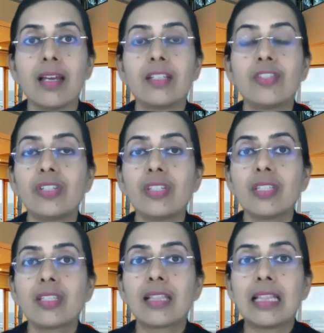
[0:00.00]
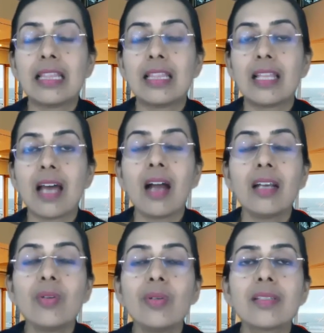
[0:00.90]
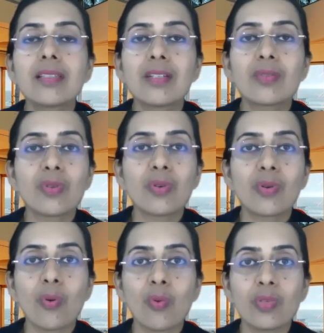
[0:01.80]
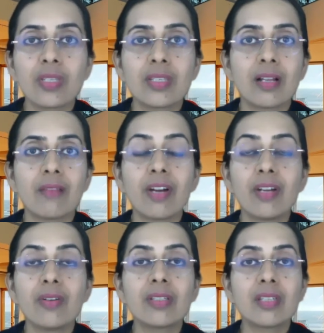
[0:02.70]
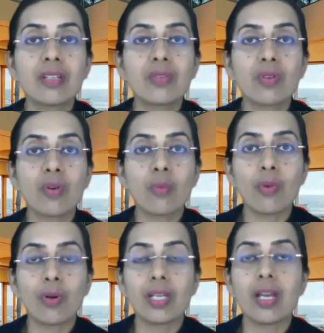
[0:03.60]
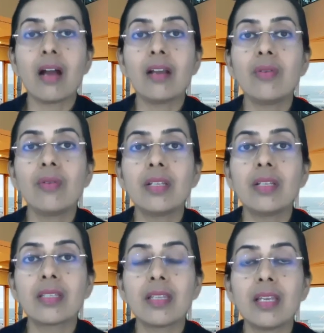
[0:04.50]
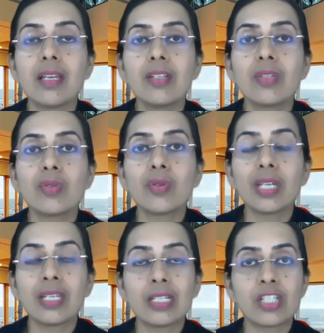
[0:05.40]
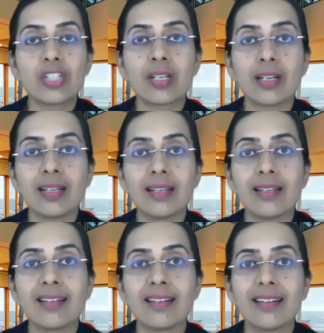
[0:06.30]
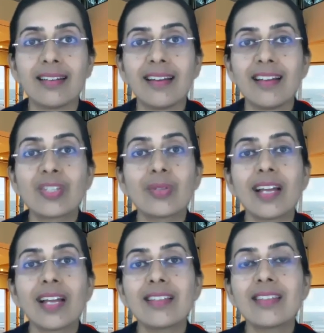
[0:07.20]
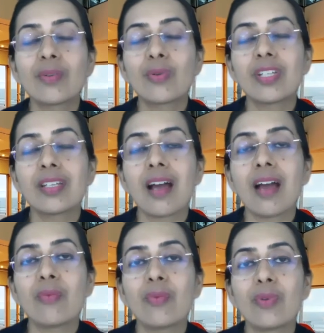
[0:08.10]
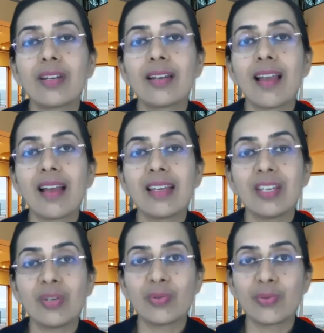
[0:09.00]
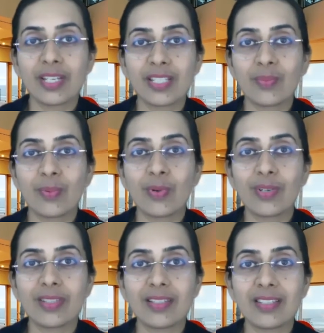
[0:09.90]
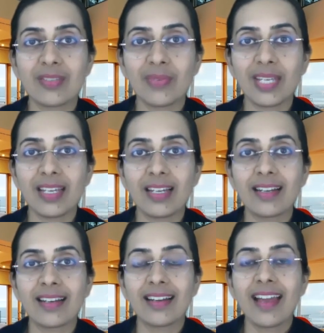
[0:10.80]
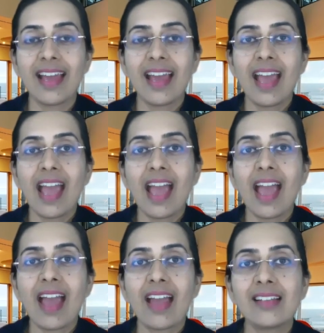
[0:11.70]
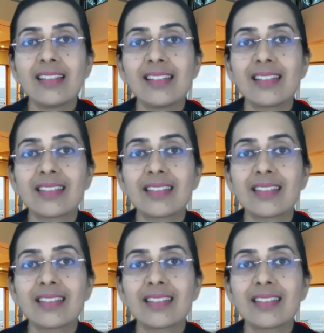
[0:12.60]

just, are you listening to your own self? Are you listening to your body? Are you listening to your inner child? So that is the question I would like you to explore this week. And